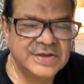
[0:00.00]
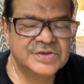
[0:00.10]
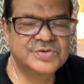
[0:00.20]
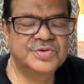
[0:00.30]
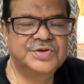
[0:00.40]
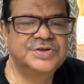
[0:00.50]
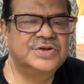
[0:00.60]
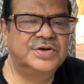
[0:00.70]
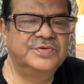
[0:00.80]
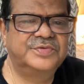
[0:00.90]
So this is
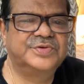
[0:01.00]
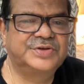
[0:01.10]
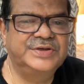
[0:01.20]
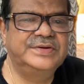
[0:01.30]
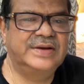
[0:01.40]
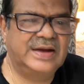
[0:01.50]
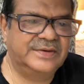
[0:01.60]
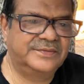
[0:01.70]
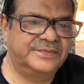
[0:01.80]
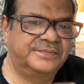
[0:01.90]
how you have to see.
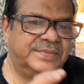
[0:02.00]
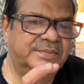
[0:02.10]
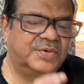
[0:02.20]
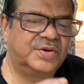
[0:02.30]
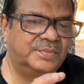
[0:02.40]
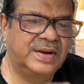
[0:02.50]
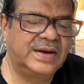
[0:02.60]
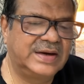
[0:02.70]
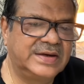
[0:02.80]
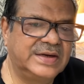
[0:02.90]
What my
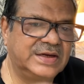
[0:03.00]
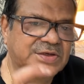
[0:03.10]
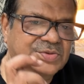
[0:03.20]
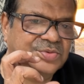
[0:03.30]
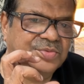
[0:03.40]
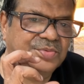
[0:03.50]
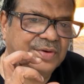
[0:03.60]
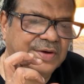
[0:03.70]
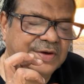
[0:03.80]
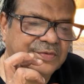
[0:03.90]
idea is to
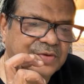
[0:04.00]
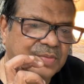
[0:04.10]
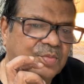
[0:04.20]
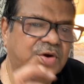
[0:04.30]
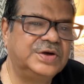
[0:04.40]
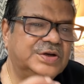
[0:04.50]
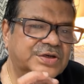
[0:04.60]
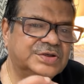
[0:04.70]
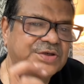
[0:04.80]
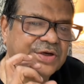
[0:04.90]
give you the
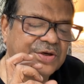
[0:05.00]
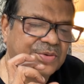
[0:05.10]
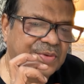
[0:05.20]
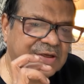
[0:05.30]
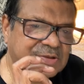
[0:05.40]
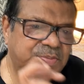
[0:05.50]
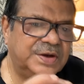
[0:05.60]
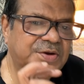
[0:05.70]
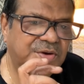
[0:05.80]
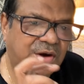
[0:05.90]
pointers, to
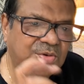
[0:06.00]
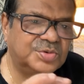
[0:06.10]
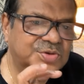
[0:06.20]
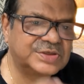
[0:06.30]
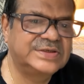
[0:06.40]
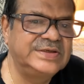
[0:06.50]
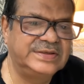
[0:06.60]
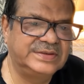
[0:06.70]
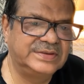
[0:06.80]
explain you how to see.